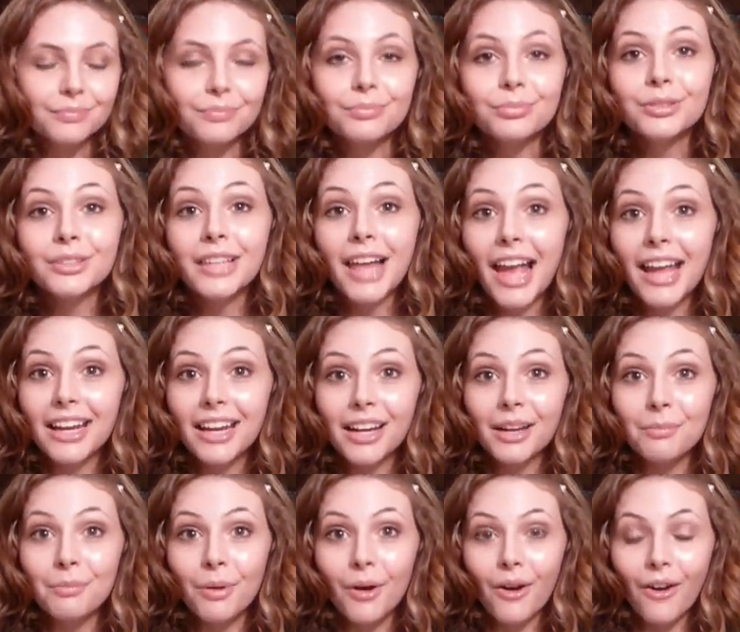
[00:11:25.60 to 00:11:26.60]

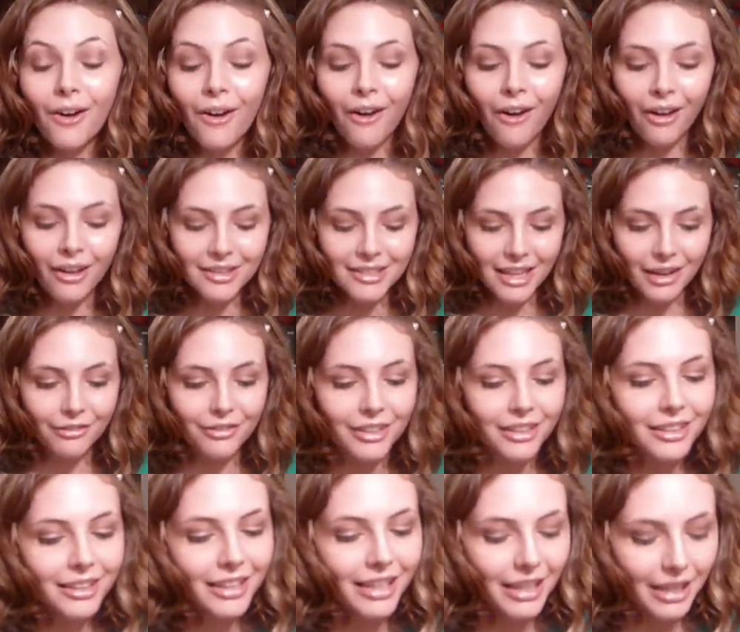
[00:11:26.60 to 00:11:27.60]
Playing ball,
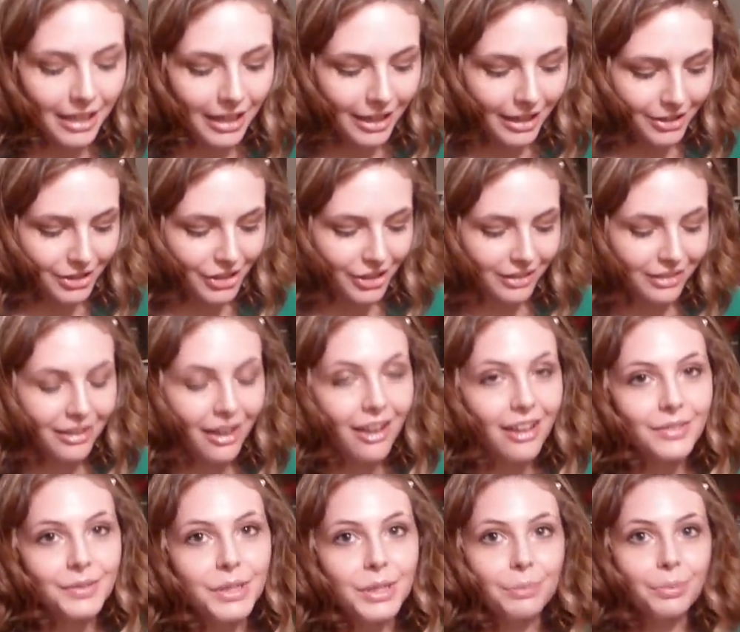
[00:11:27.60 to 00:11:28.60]
definitely. She
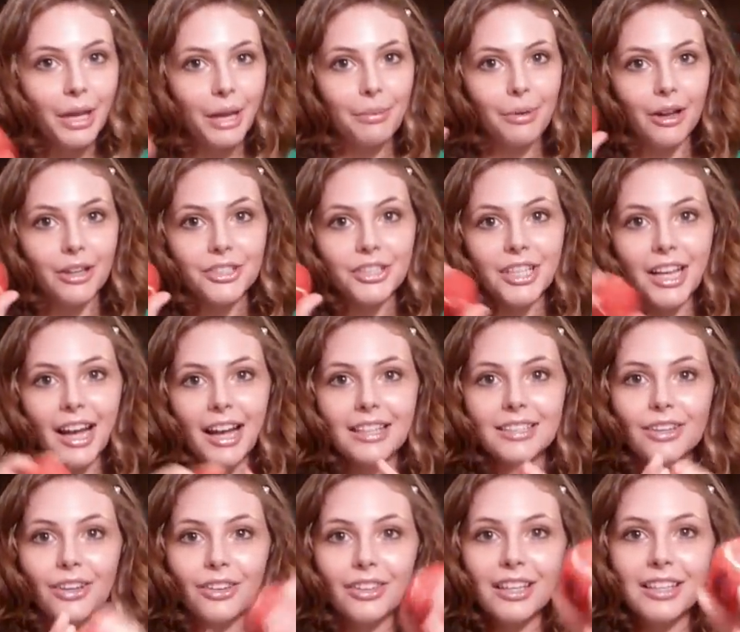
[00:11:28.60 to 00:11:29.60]
loves to play ball. She
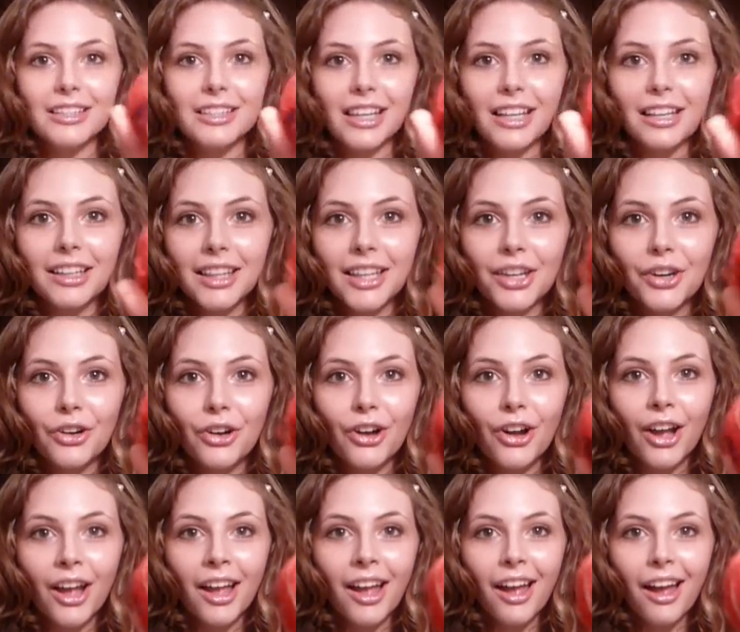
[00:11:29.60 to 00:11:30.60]
has all these like
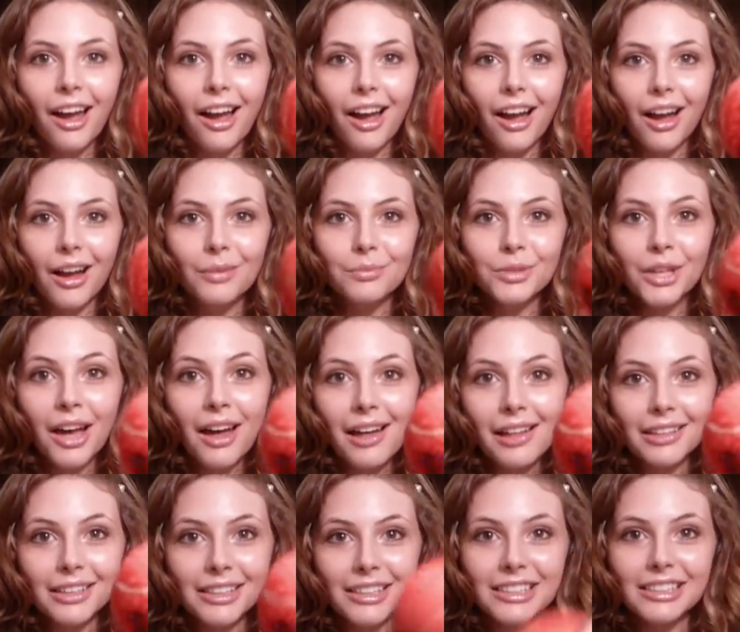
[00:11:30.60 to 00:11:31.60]
little
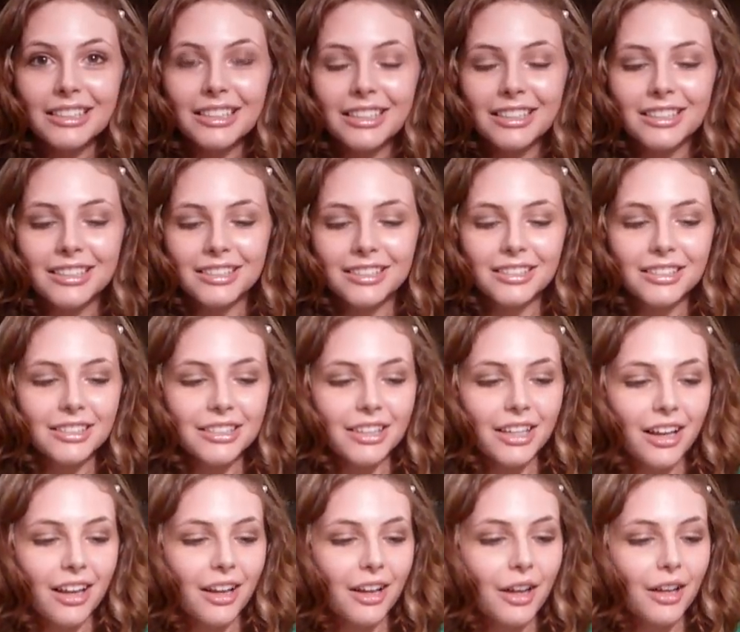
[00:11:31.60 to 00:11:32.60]
colored
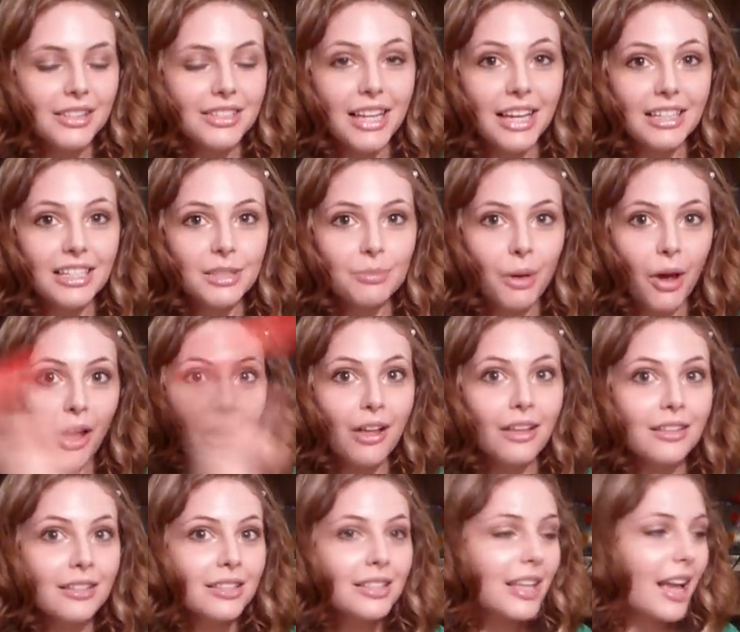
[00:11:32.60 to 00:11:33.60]
tennis
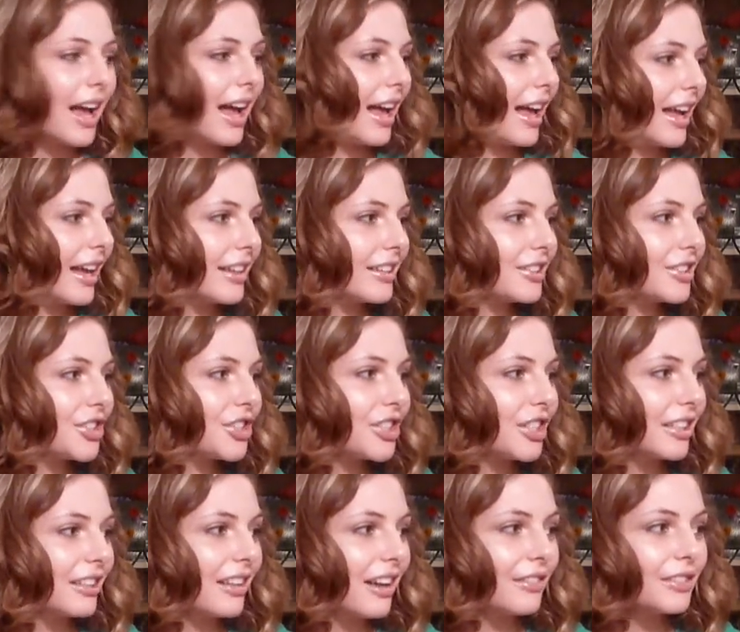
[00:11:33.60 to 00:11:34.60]
balls, and
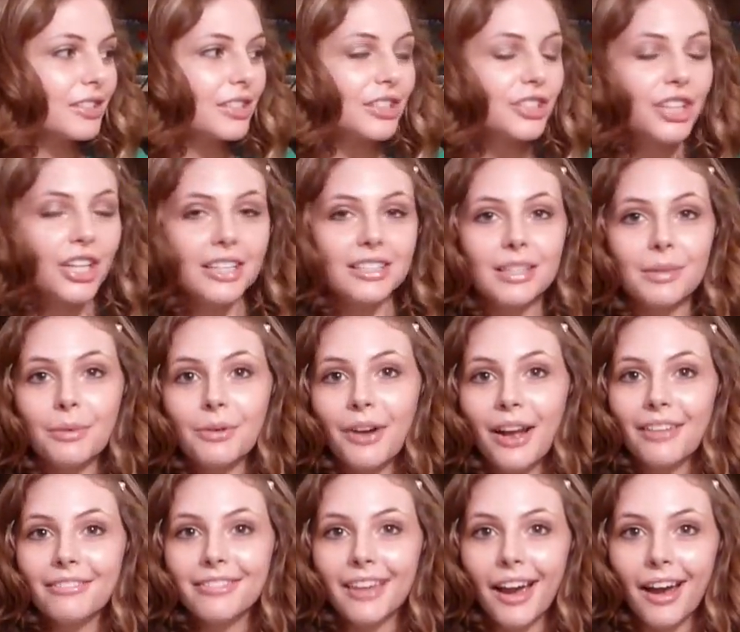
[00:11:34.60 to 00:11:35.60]
she loves to chase them
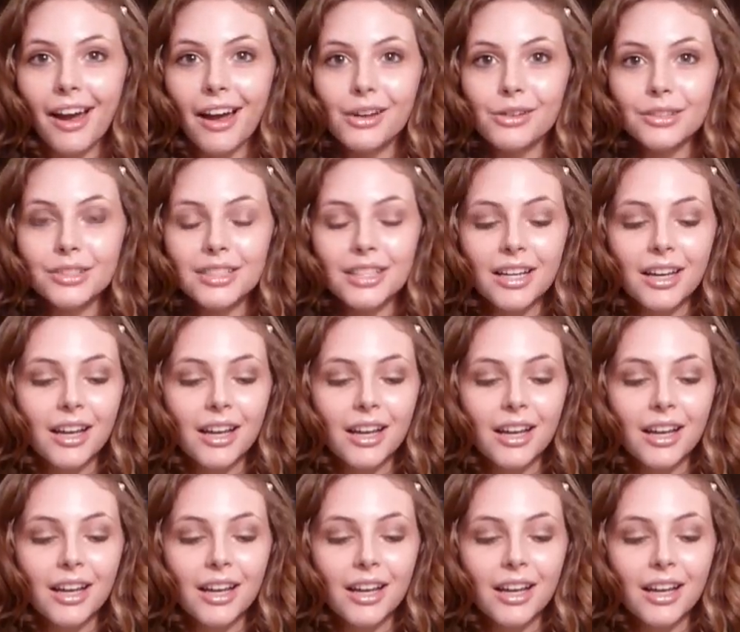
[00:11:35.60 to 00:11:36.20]
around the house.